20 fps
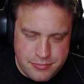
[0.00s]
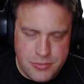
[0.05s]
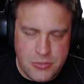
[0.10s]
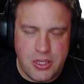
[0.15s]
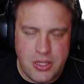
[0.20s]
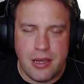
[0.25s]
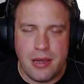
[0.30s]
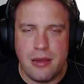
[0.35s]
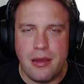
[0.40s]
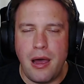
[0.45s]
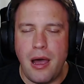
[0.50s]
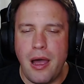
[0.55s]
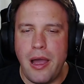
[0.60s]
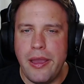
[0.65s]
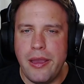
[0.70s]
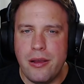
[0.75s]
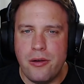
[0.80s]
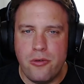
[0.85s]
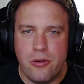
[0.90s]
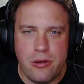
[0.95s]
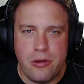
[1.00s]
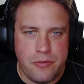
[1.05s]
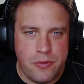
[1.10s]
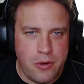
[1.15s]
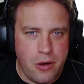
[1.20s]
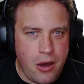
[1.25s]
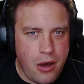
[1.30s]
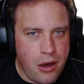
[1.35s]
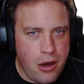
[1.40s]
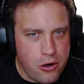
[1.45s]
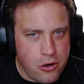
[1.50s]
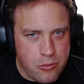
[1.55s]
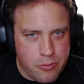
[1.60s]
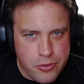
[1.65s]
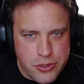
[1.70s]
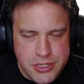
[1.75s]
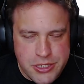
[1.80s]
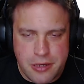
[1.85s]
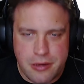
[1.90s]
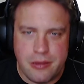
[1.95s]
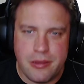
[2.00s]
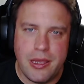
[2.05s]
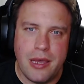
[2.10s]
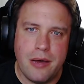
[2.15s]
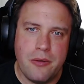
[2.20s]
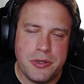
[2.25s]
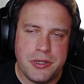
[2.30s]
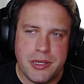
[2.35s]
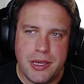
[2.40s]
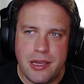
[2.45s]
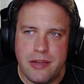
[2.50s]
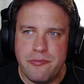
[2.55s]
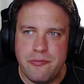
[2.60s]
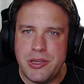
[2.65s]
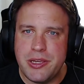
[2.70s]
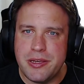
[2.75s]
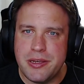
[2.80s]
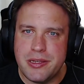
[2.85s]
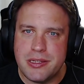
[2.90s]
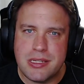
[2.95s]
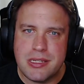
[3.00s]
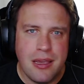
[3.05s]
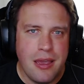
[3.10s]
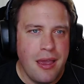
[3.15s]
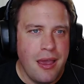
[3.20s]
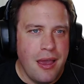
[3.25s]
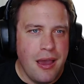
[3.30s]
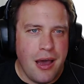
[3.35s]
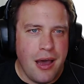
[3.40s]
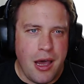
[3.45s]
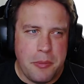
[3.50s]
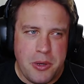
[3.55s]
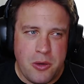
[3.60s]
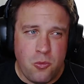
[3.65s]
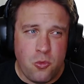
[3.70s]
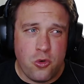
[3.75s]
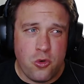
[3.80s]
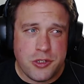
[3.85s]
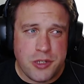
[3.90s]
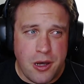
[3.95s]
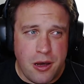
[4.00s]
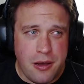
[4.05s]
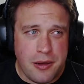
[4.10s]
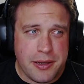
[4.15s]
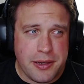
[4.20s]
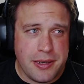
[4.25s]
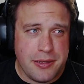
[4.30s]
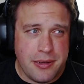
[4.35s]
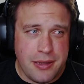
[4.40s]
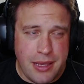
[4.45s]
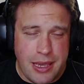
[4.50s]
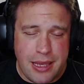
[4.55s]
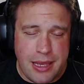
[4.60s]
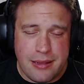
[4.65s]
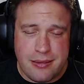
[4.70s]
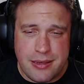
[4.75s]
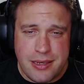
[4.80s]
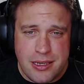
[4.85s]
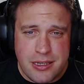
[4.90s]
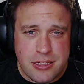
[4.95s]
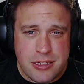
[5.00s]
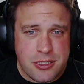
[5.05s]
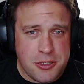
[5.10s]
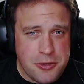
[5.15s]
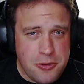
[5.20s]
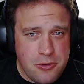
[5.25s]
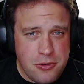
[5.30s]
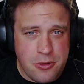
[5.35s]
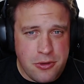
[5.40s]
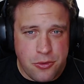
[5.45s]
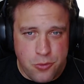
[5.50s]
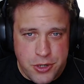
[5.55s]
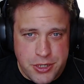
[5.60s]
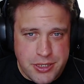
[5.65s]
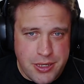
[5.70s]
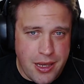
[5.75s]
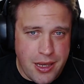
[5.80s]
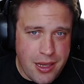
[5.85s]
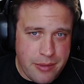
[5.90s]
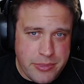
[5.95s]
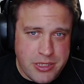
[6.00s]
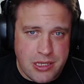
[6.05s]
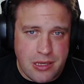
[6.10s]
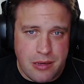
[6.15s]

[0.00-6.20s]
yeah, I agree with you 100% on that one, Dave, because I mean, we're talking at least two to three times the